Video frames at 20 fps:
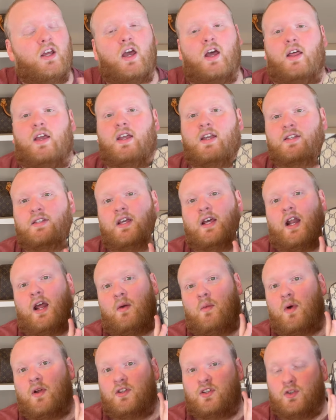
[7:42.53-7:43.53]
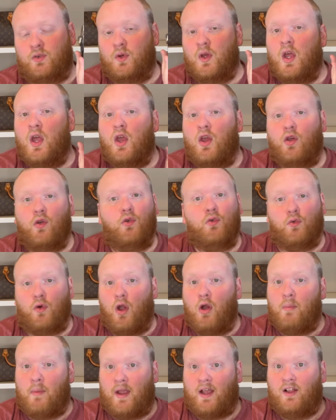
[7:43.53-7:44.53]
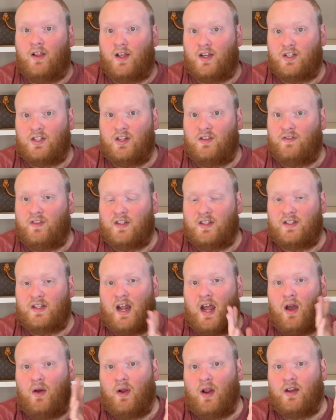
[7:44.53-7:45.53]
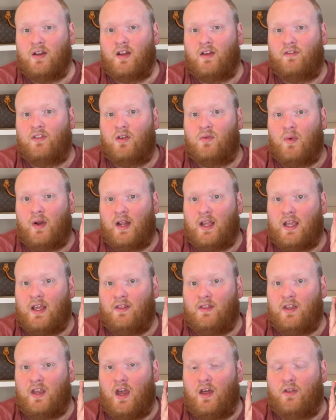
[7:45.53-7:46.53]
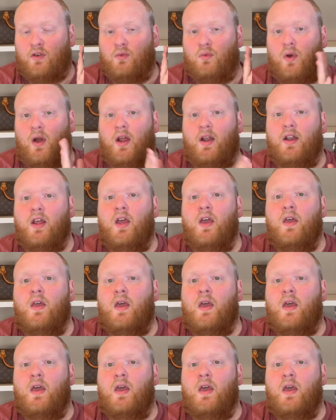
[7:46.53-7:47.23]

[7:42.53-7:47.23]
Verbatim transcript: Like I said, I want to grow my collection of these now, and I definitely want to get the other one.